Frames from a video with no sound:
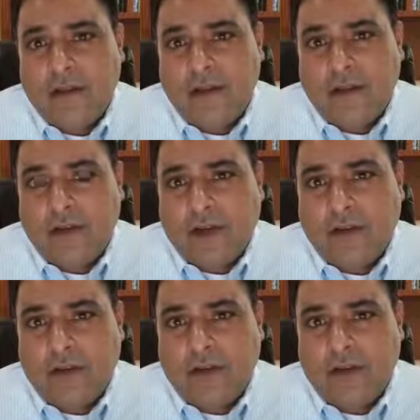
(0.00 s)
these tight
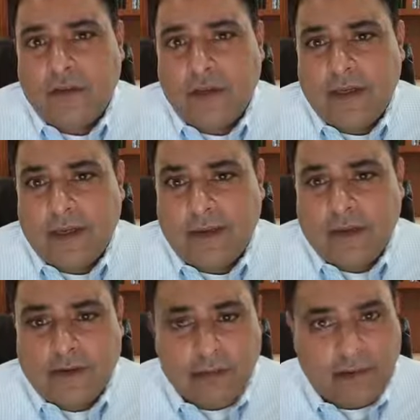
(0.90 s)
junctions to break down?
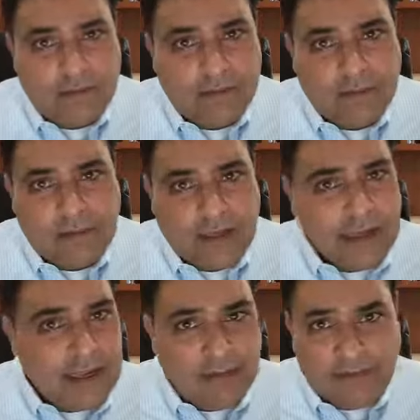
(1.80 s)
Well,
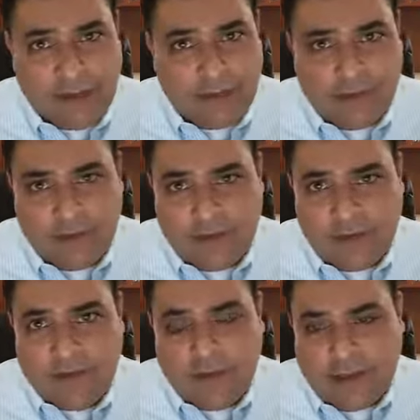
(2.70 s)
any inflammatory
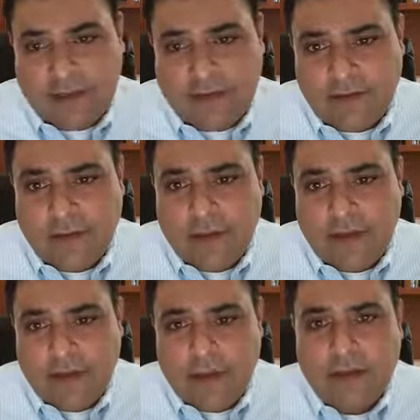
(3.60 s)
disease, again,
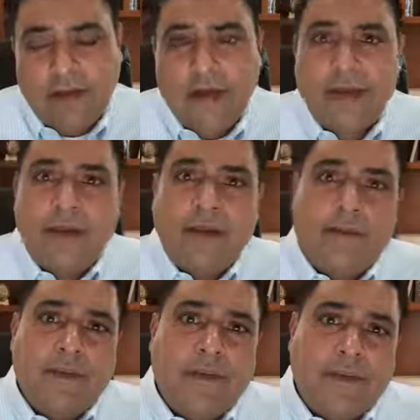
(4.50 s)
COPD,
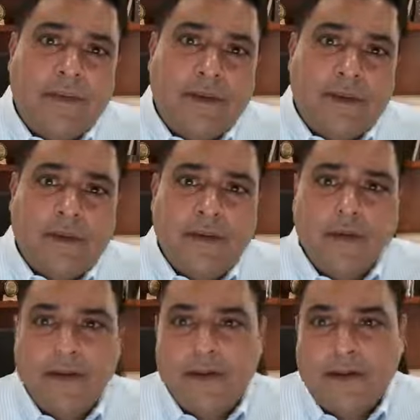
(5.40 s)
emphysema,
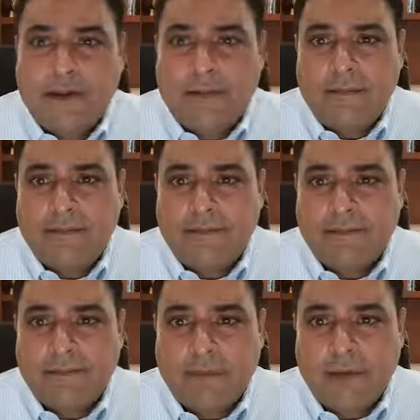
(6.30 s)

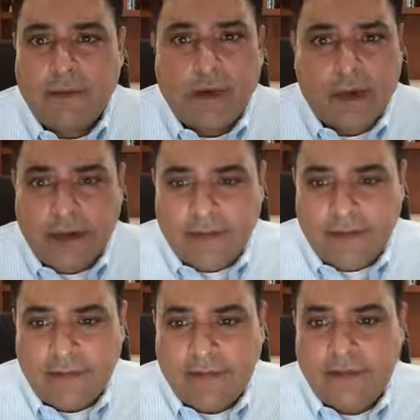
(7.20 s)

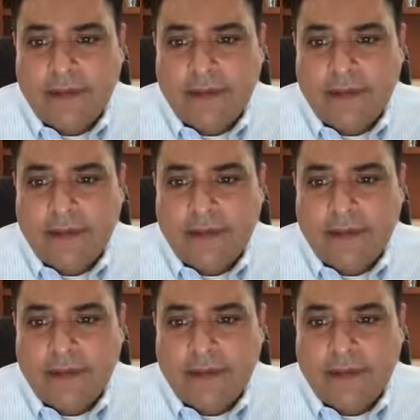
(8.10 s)
bronchitis,